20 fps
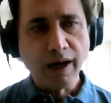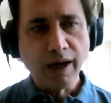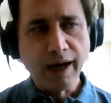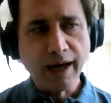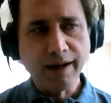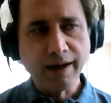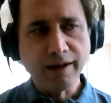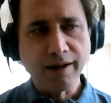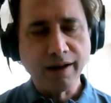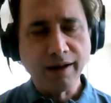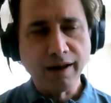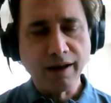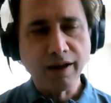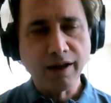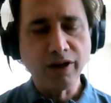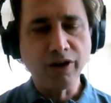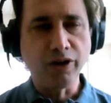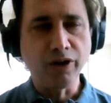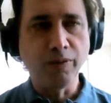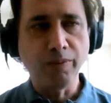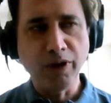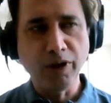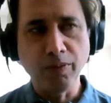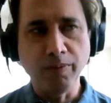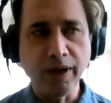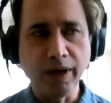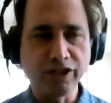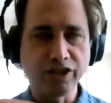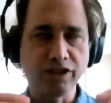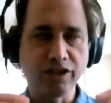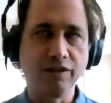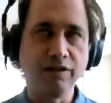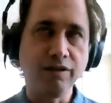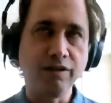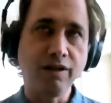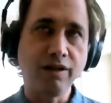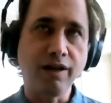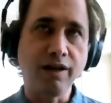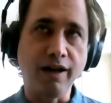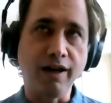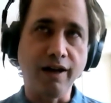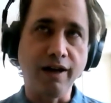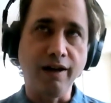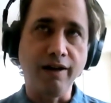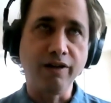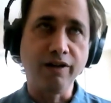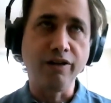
And you know, you, you mentioned uh,